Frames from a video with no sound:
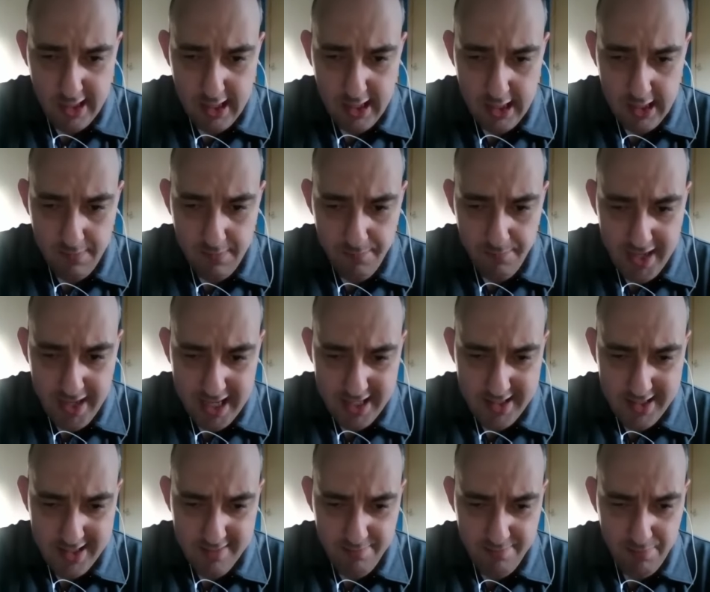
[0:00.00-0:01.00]
Um,
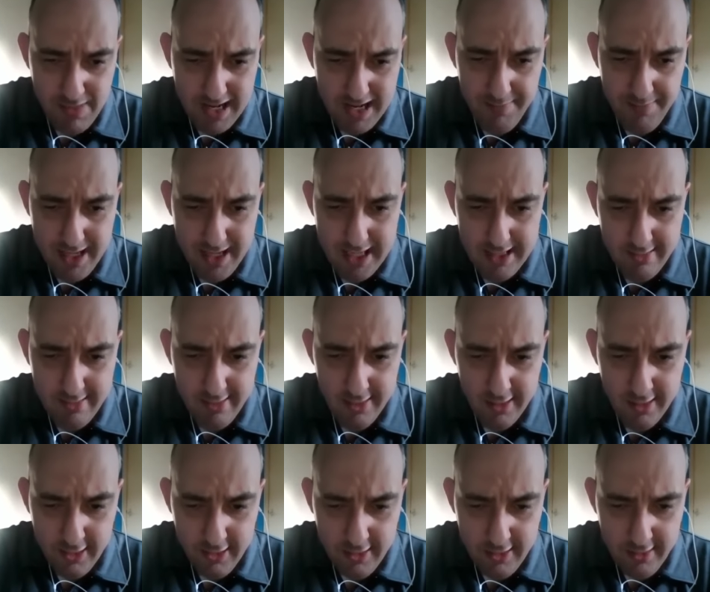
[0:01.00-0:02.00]
that's my bad,
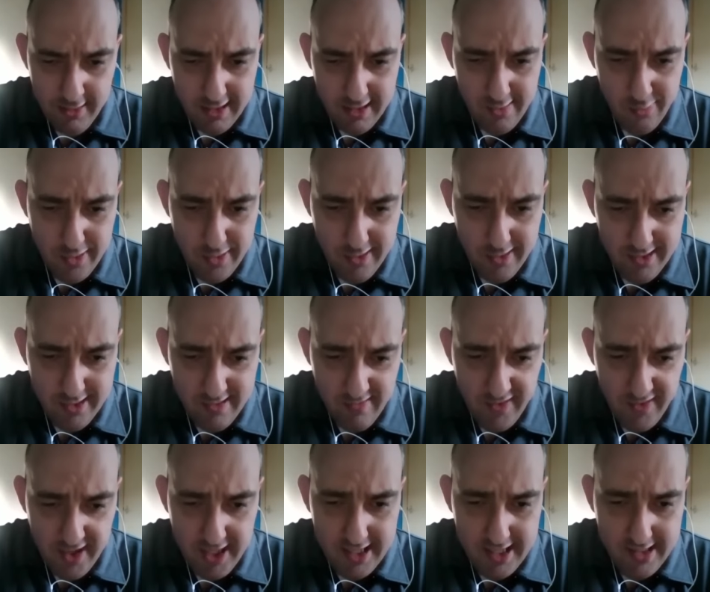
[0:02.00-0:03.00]
as well as
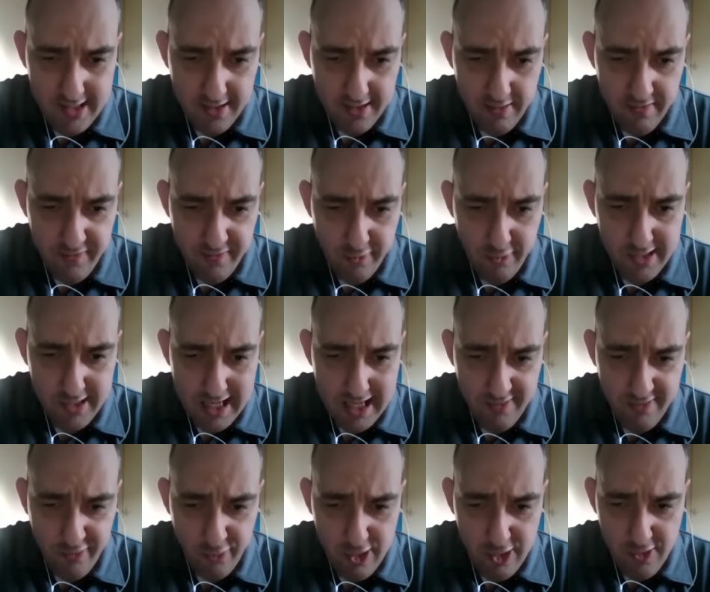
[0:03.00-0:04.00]
various other folks.
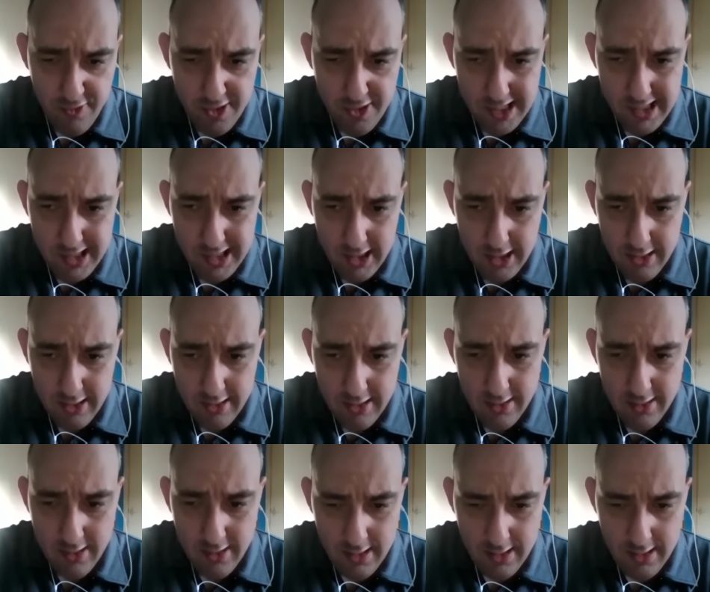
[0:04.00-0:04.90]
As throughout this year,